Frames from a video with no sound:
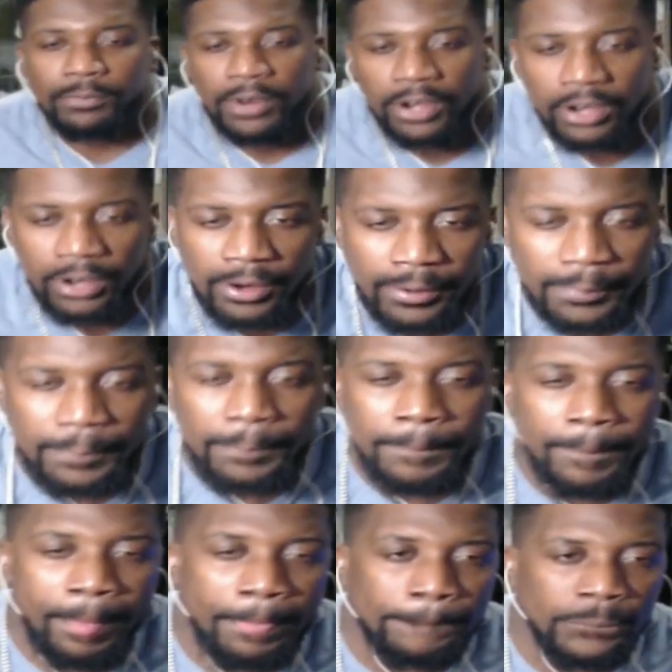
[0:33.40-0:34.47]
Um,
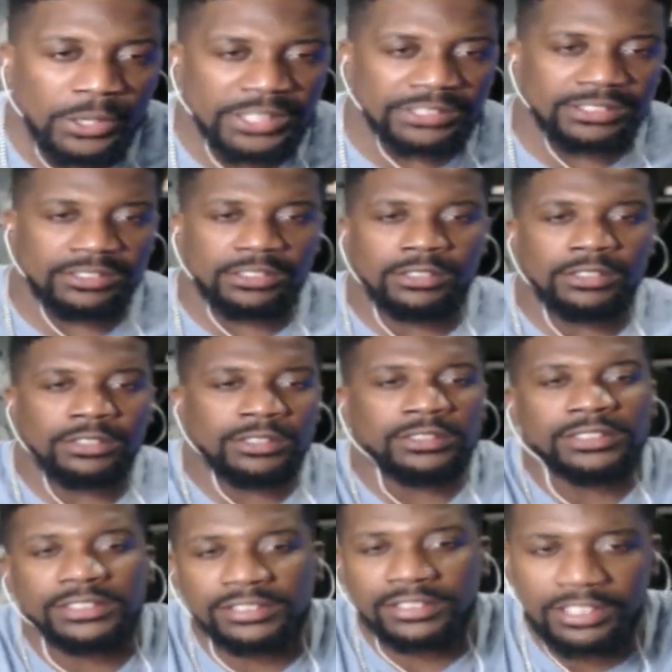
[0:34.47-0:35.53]
Boys in the Hood.
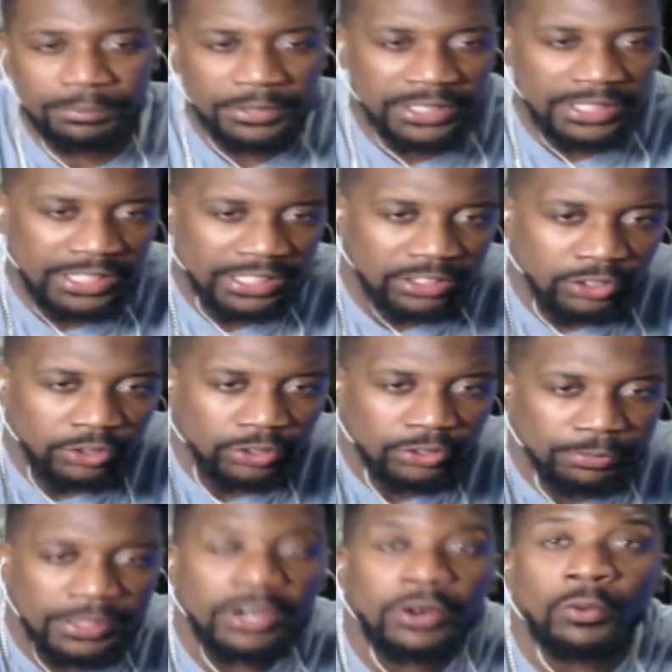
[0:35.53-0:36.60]
This is gonna be lit though. It's
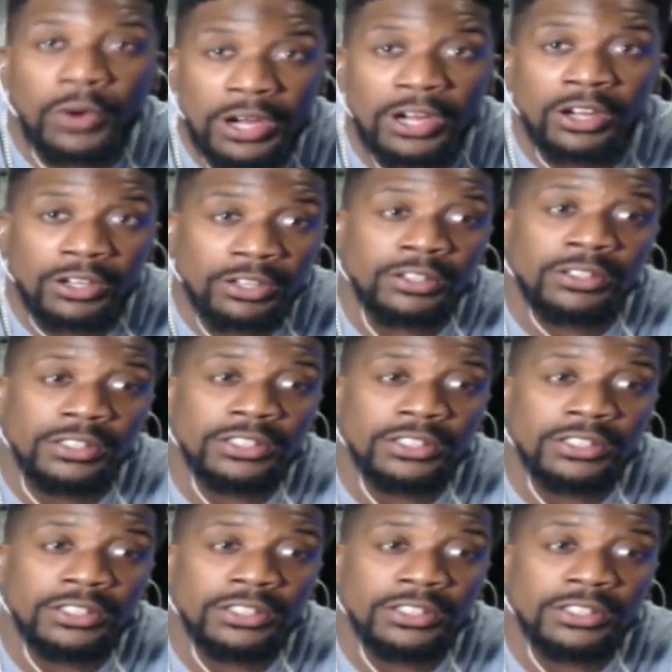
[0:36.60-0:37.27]
been a while.